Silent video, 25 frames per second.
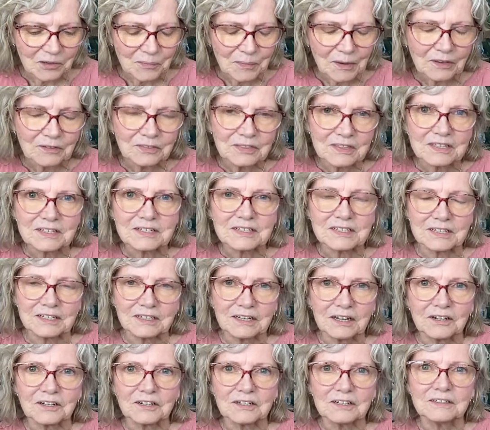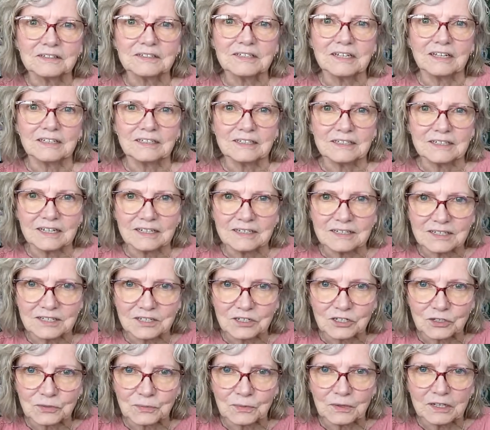about this in our day-to-day
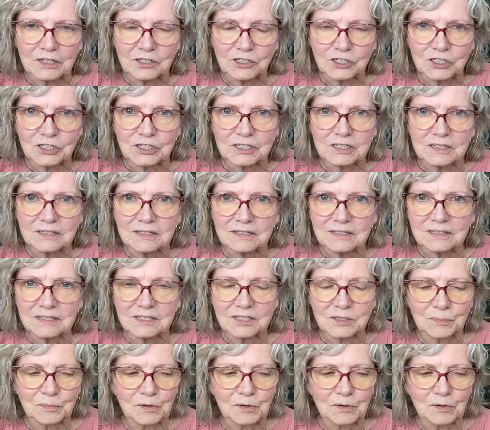situations,